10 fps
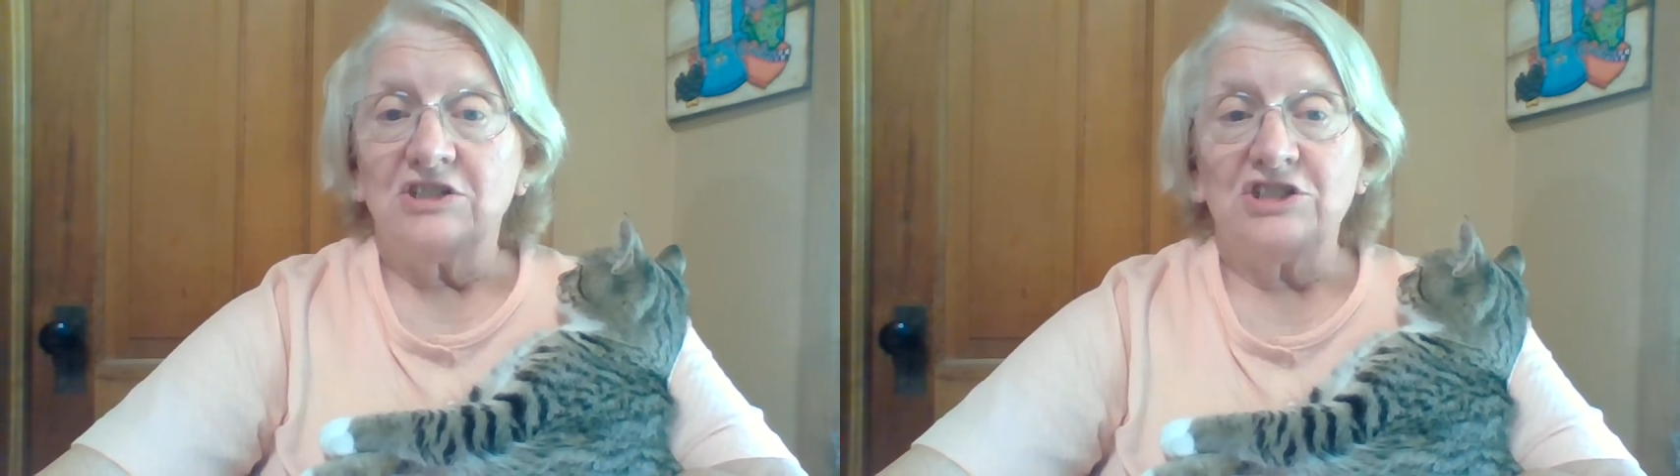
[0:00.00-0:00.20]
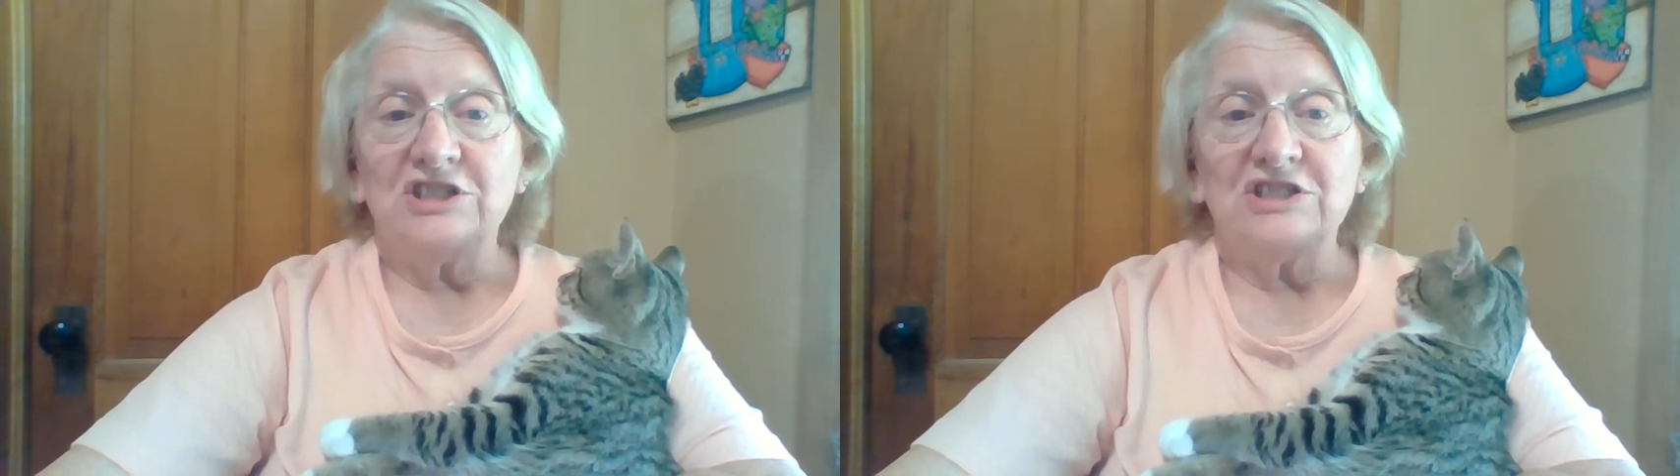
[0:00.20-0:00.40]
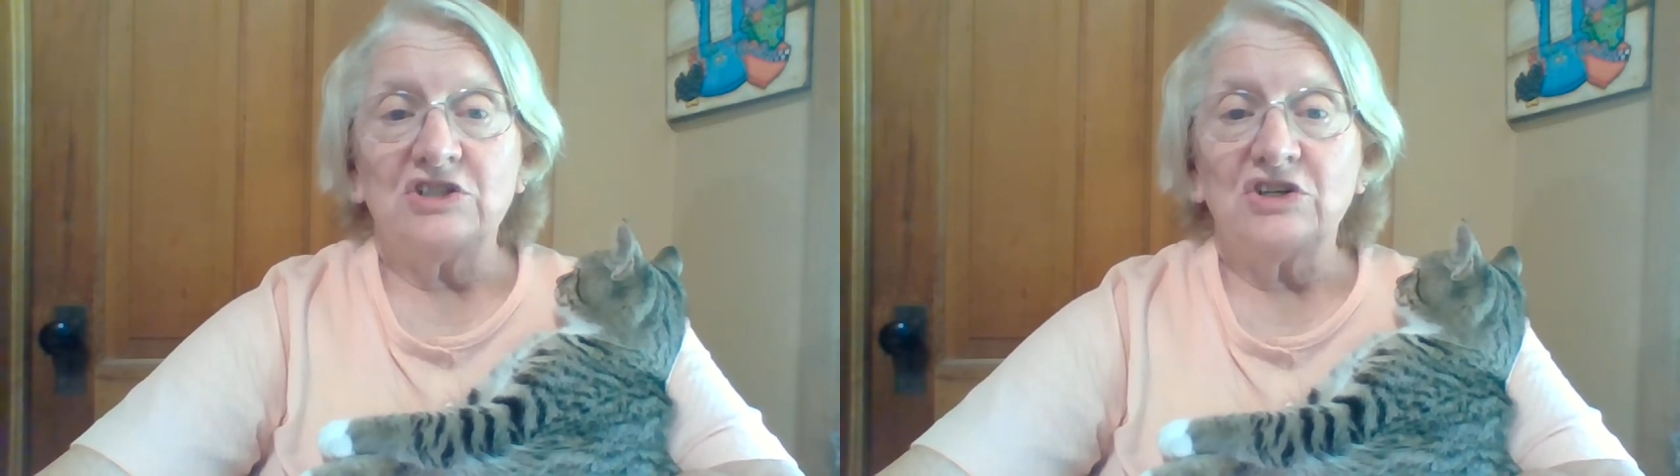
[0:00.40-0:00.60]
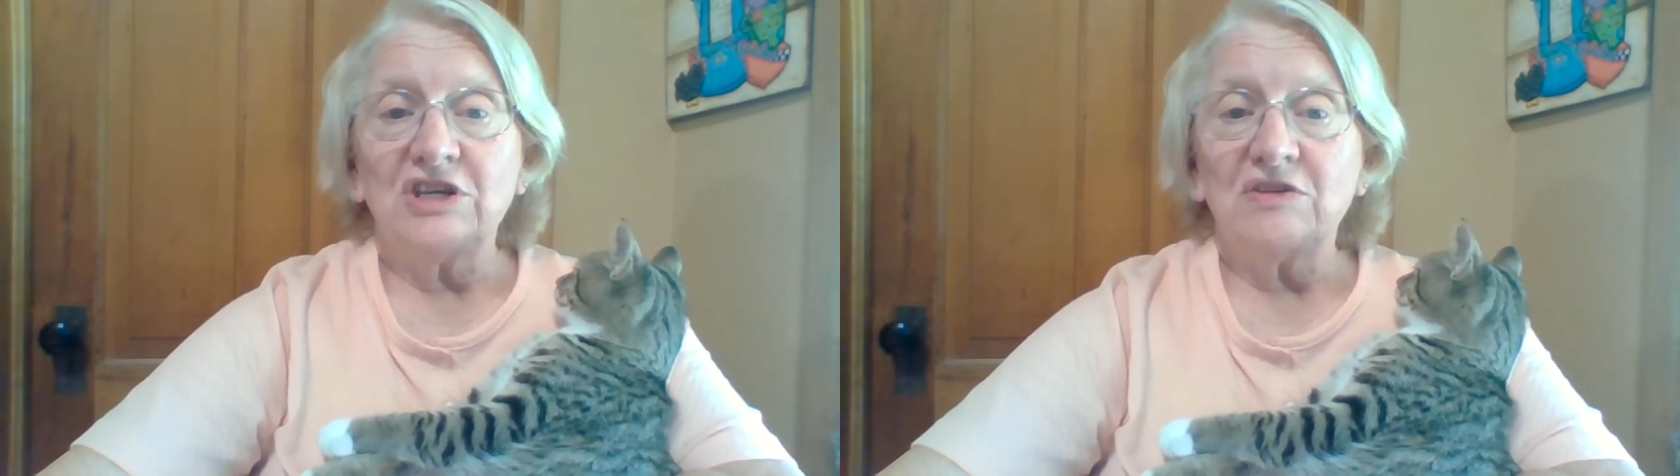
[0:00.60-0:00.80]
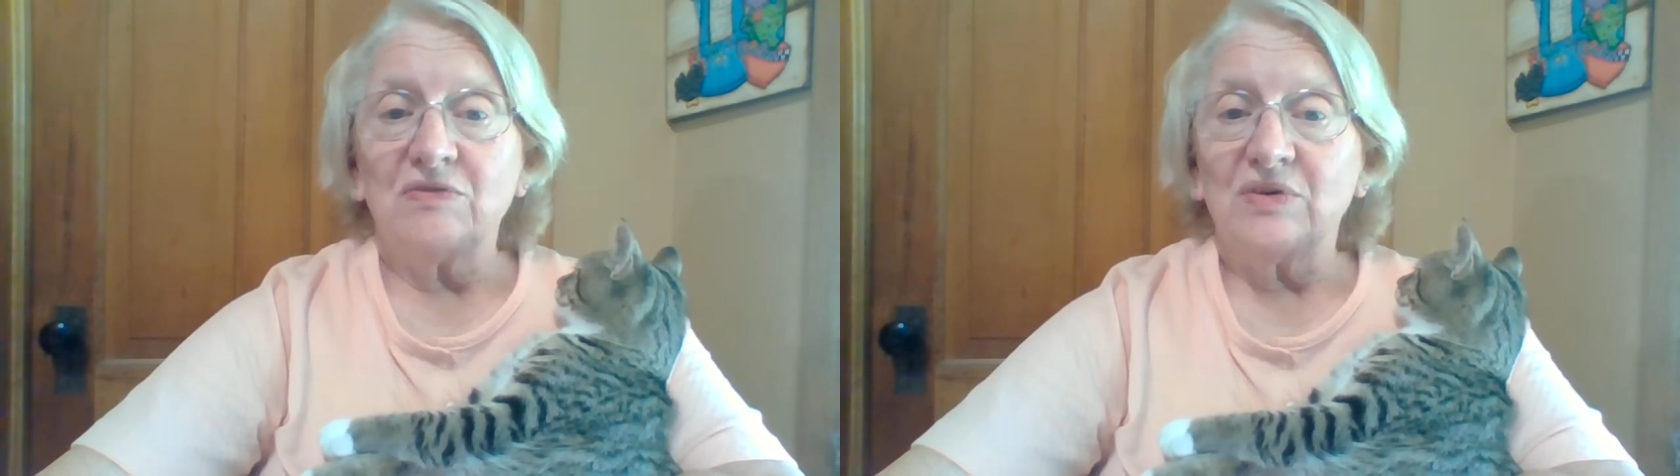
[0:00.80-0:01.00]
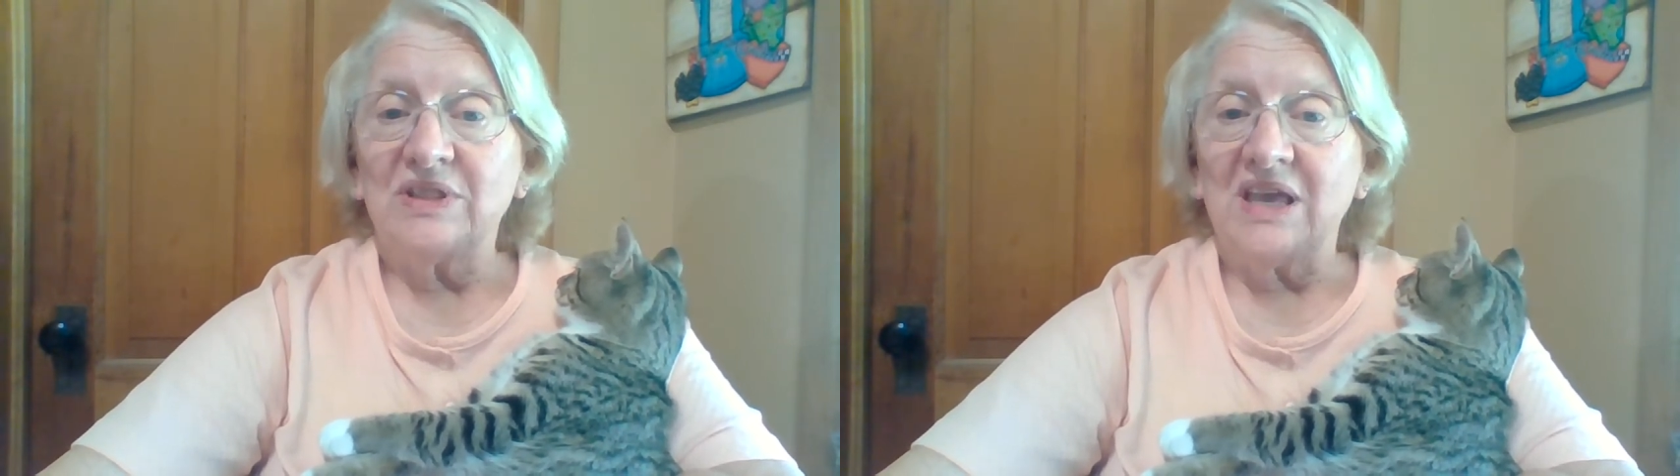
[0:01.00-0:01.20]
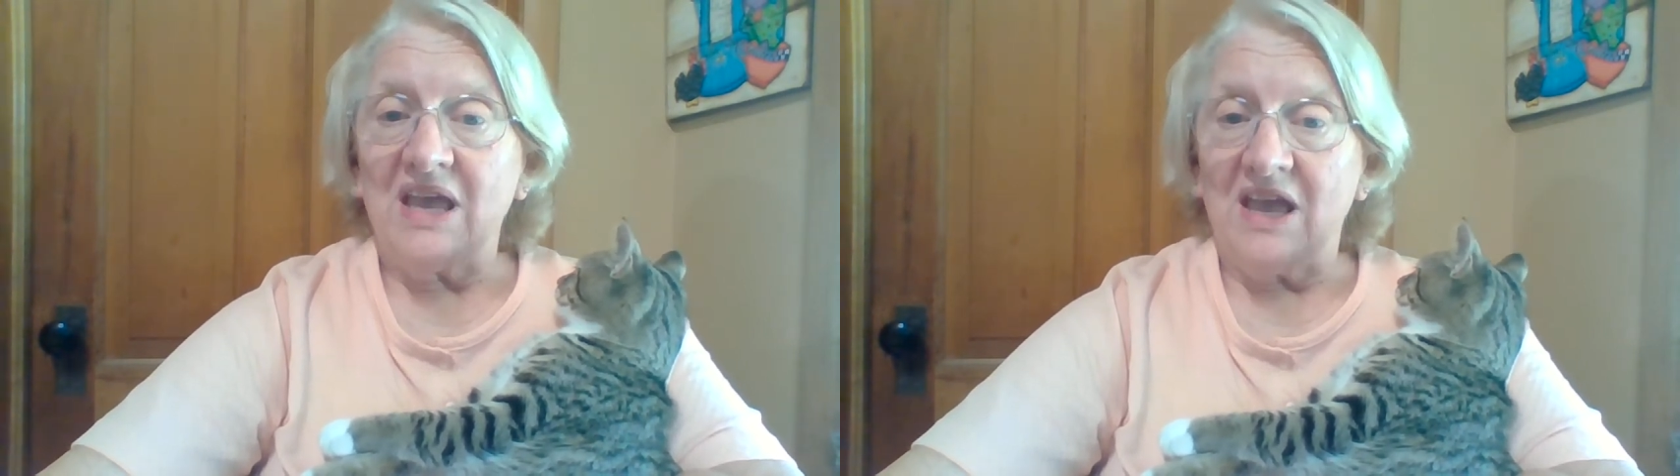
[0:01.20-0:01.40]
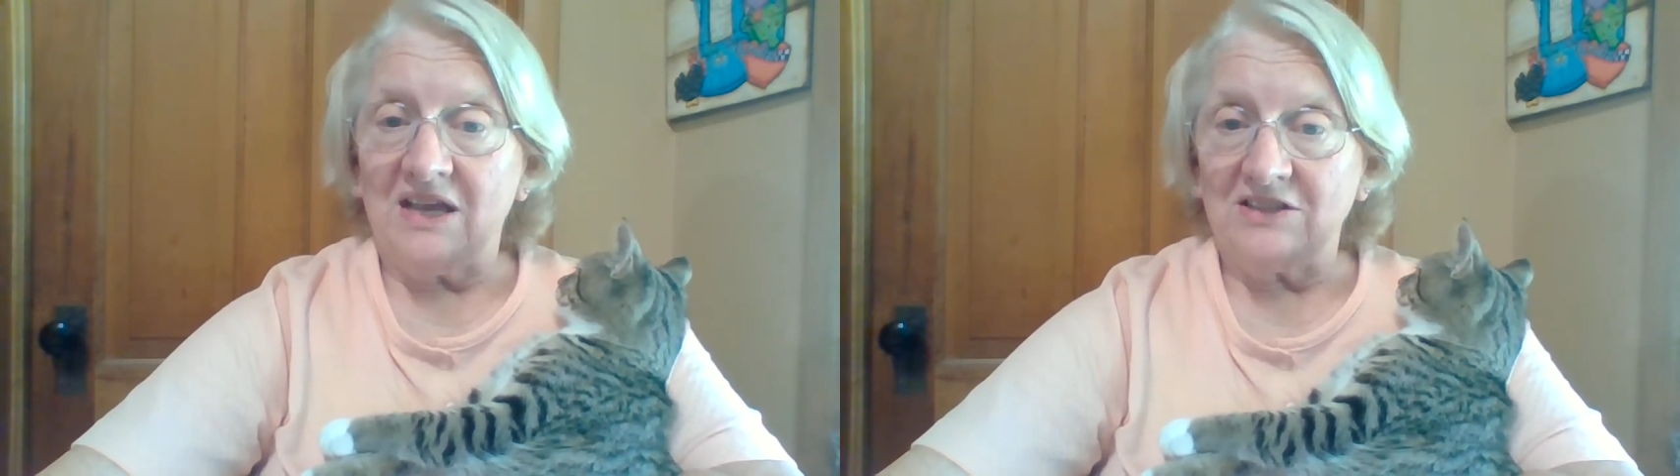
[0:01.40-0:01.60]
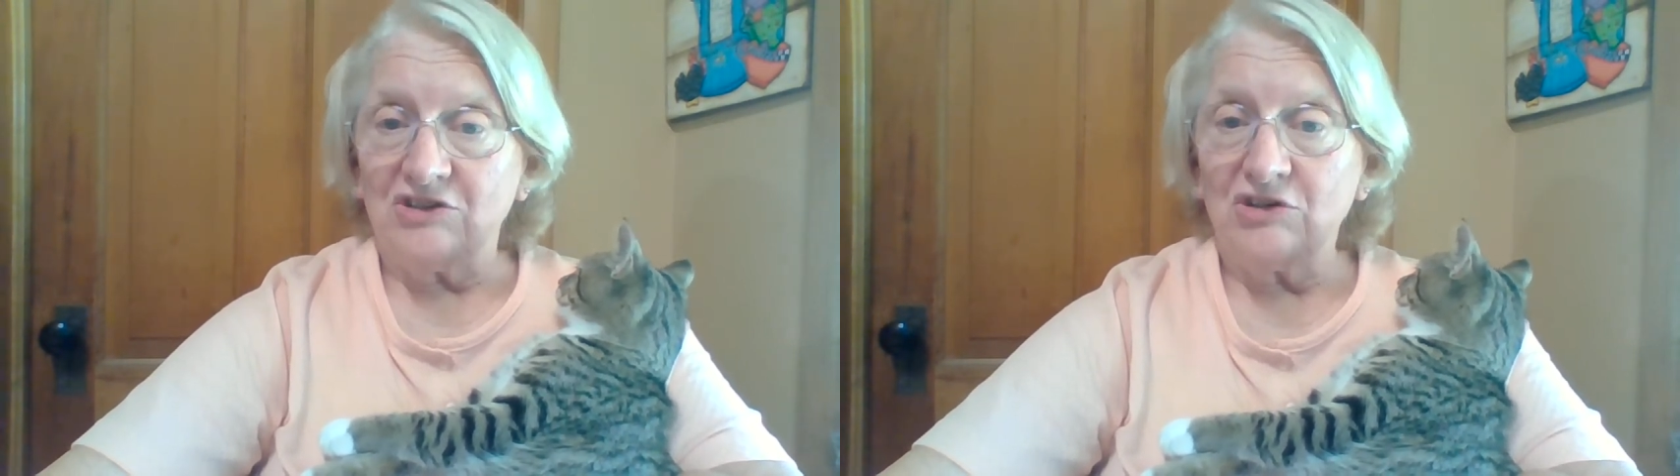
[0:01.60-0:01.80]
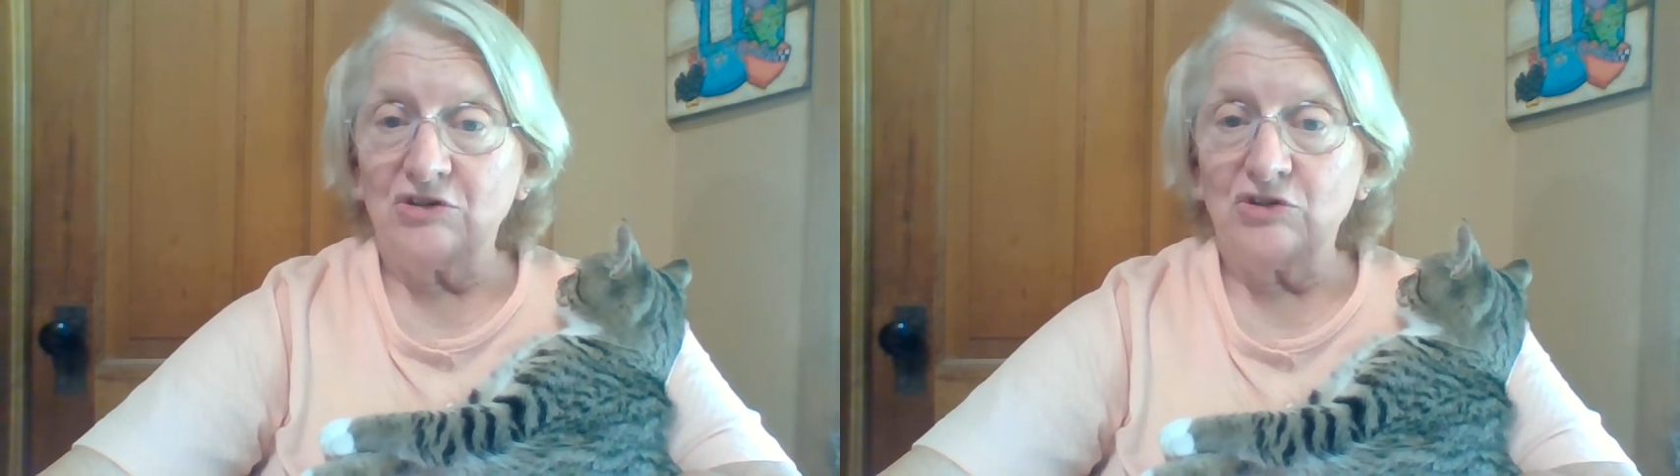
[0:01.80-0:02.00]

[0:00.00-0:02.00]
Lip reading: She's looking for the end